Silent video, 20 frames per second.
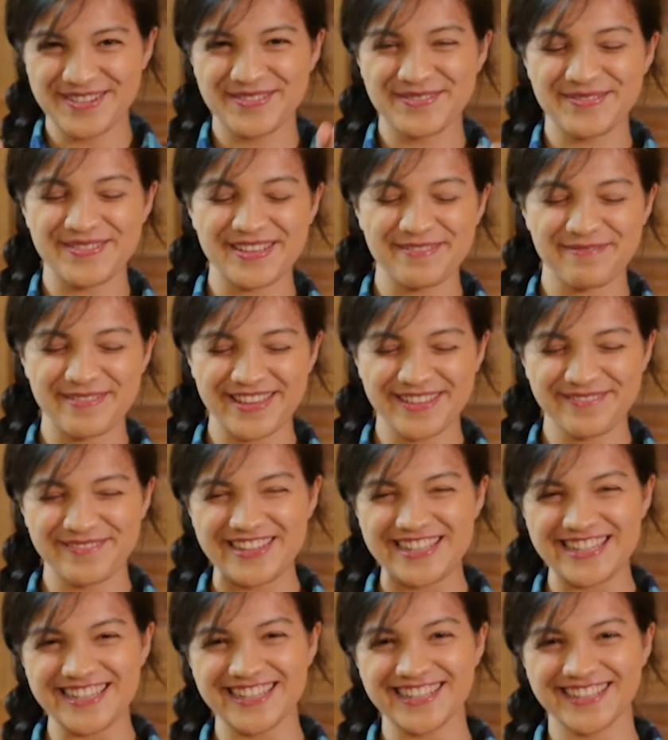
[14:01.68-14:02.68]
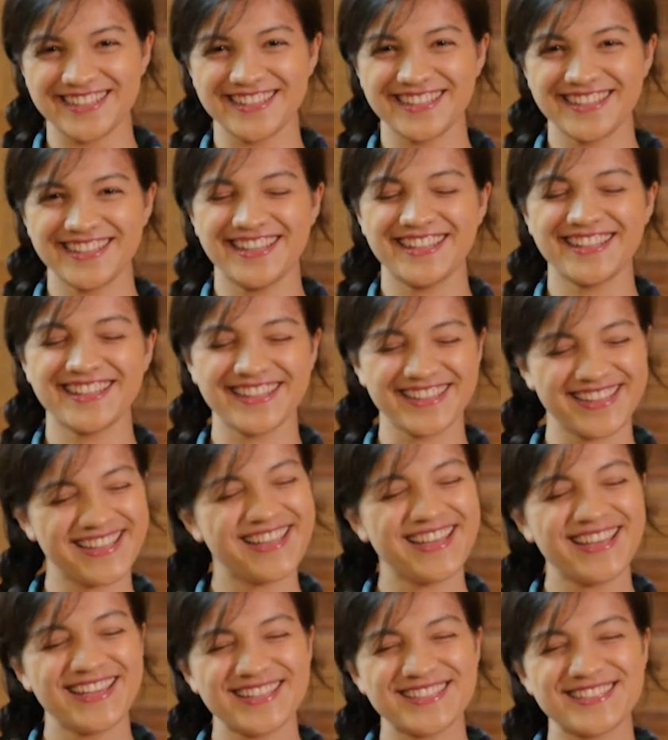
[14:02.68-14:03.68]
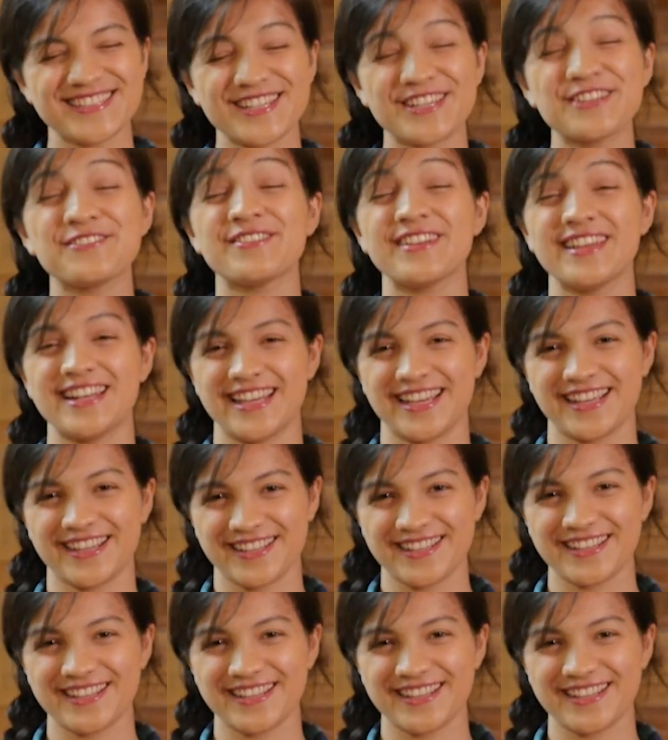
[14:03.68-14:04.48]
we, we, we did it. It's a good feeling.